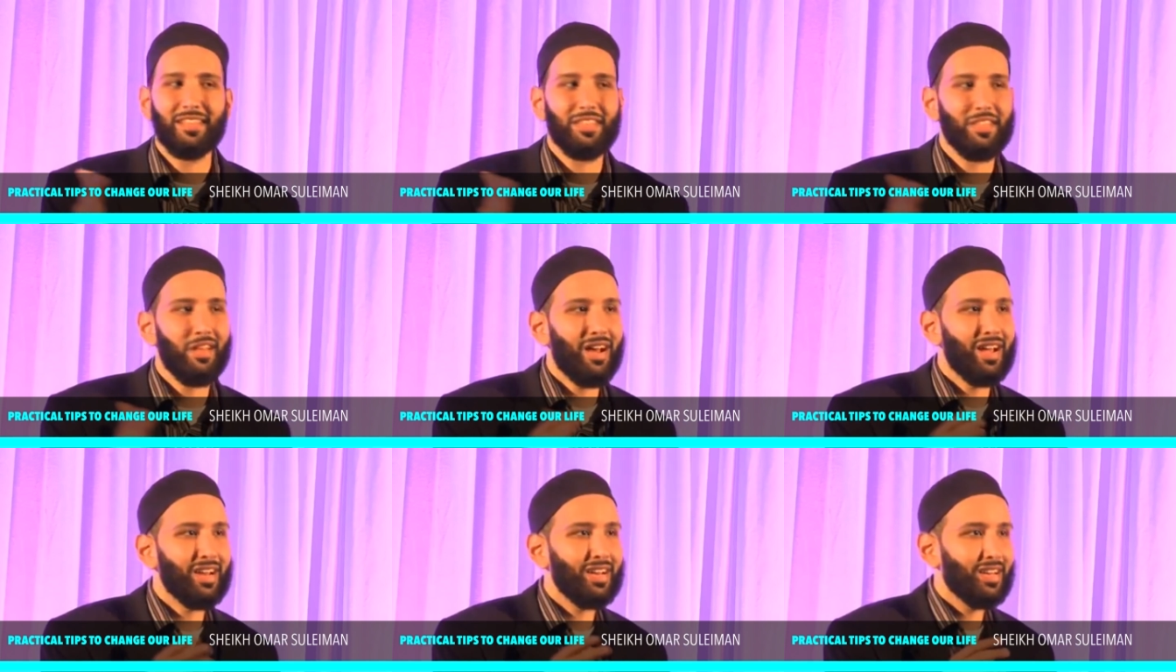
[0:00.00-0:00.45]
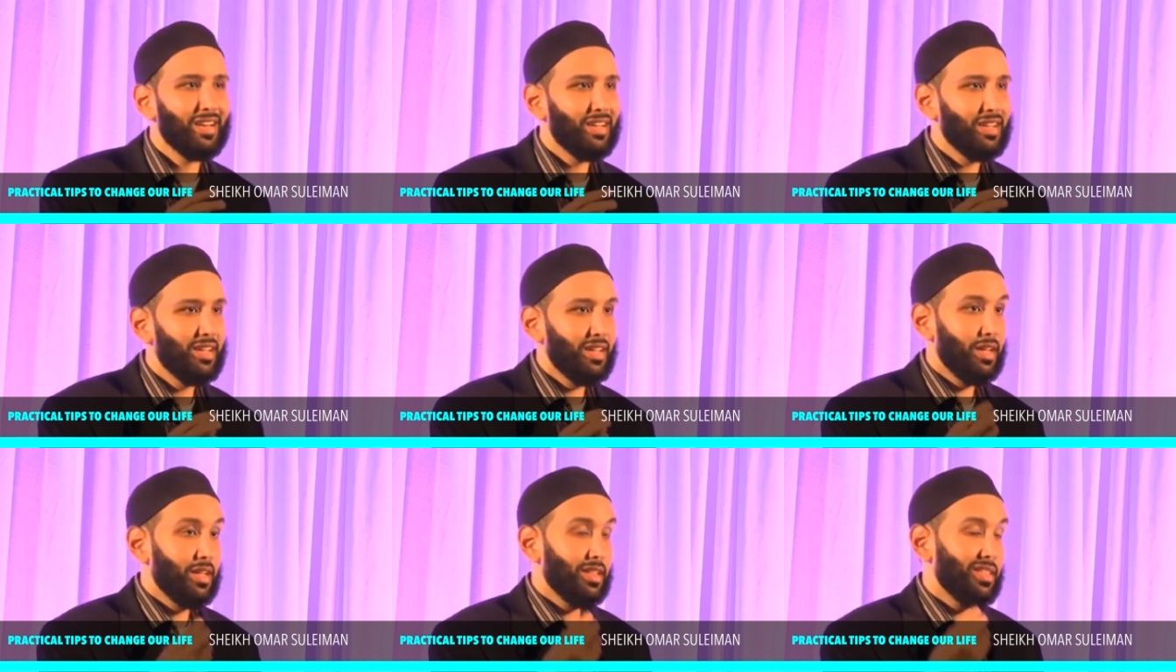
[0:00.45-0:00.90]
thought,
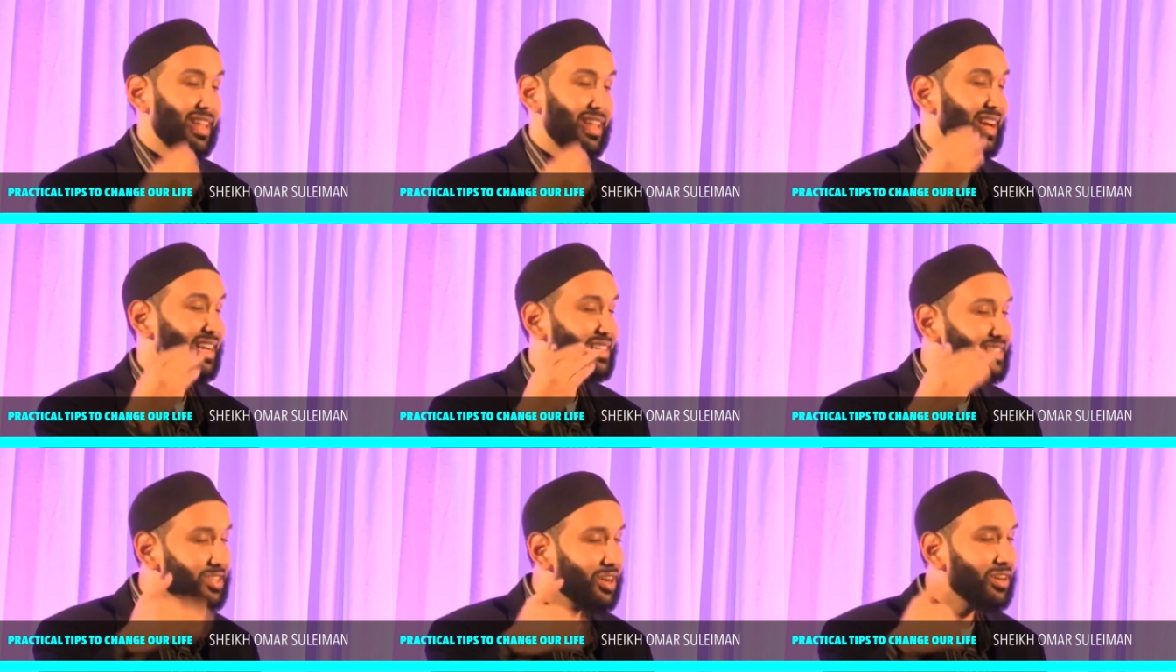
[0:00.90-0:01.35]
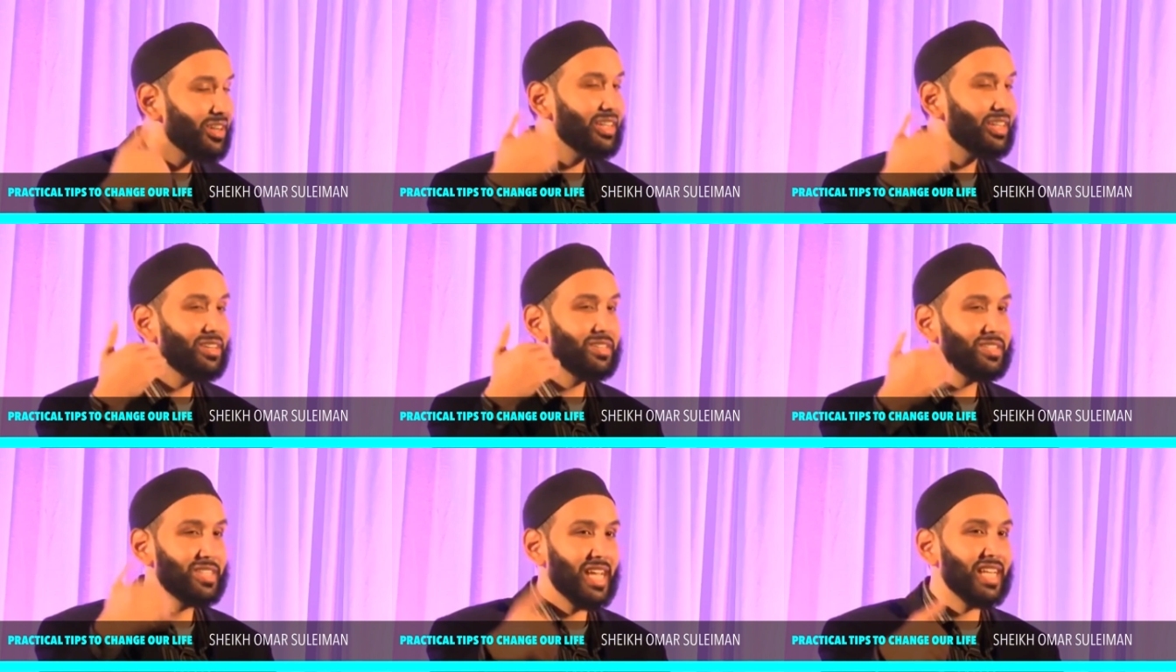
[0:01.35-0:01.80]
then I start
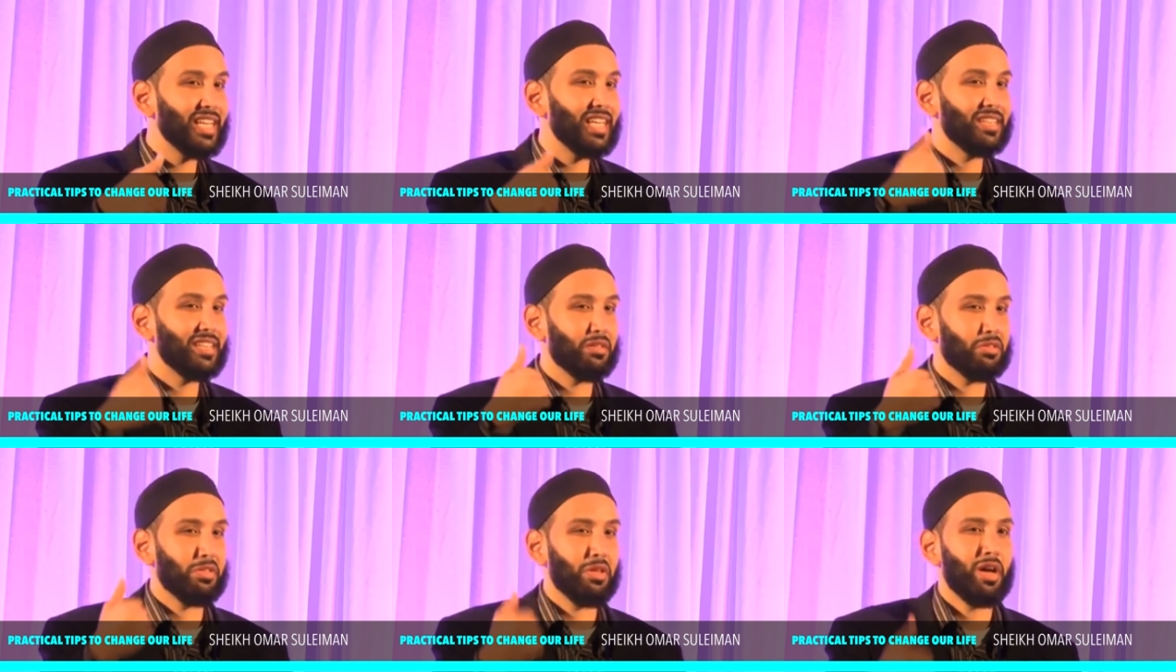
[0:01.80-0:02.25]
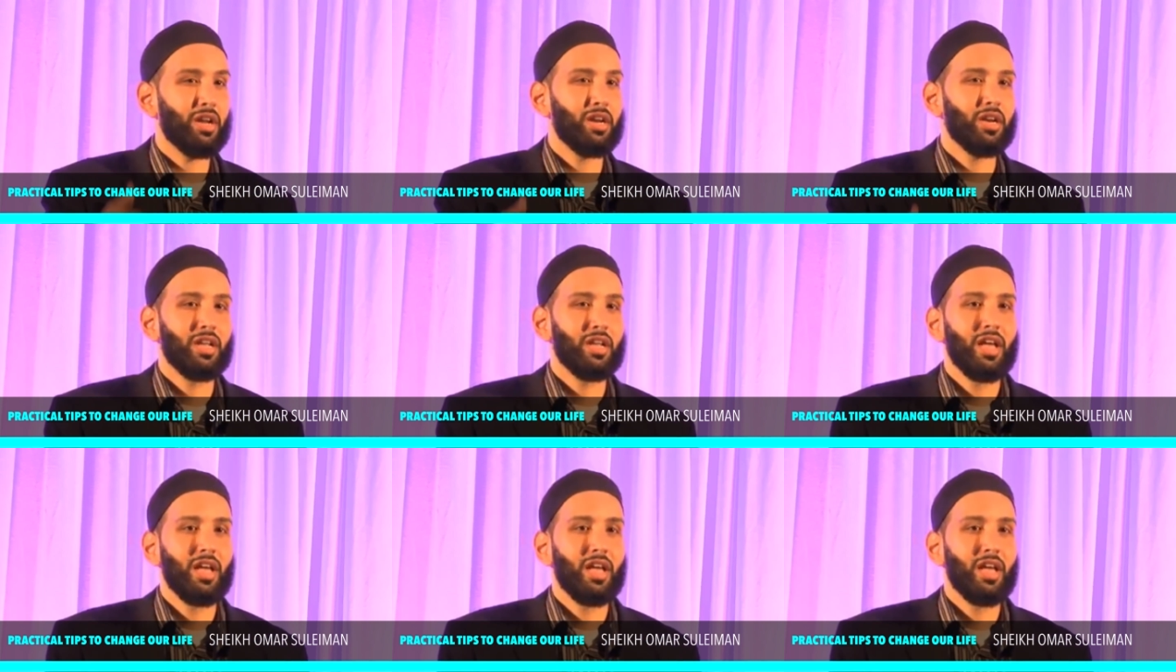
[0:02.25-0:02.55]
entertaining the thought.